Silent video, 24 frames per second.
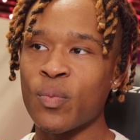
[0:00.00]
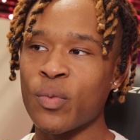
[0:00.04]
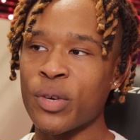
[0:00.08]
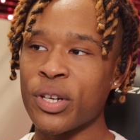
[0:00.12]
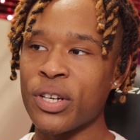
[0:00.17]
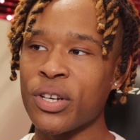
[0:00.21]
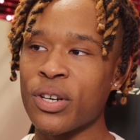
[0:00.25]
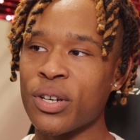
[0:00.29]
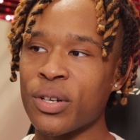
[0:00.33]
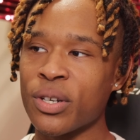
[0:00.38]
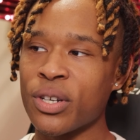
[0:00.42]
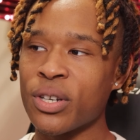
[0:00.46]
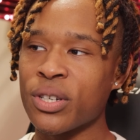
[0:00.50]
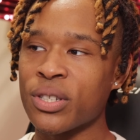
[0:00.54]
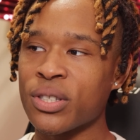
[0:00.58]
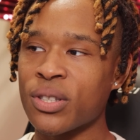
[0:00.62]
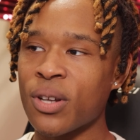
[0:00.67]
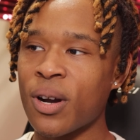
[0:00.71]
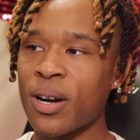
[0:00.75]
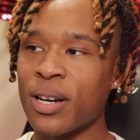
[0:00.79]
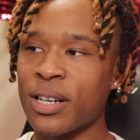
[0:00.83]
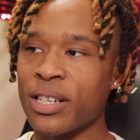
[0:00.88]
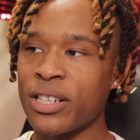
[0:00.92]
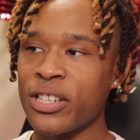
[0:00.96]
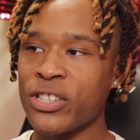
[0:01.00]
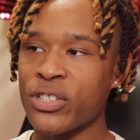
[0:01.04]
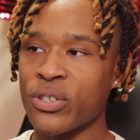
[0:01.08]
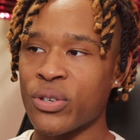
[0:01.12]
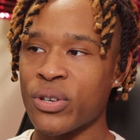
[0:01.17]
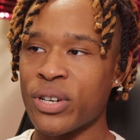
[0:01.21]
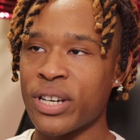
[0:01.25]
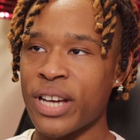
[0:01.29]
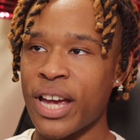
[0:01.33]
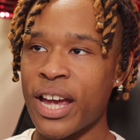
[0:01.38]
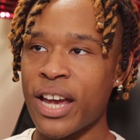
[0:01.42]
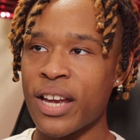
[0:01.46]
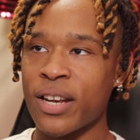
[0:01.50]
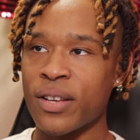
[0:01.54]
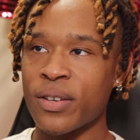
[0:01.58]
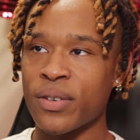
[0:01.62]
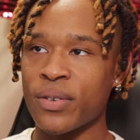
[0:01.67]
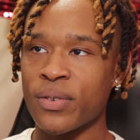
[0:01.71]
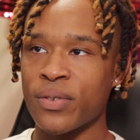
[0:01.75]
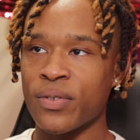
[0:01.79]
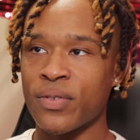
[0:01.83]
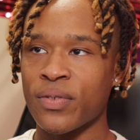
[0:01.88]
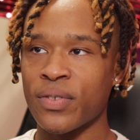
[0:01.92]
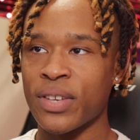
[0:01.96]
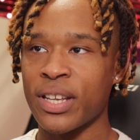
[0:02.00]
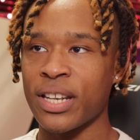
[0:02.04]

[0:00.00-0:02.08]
when you're, you're starting these creative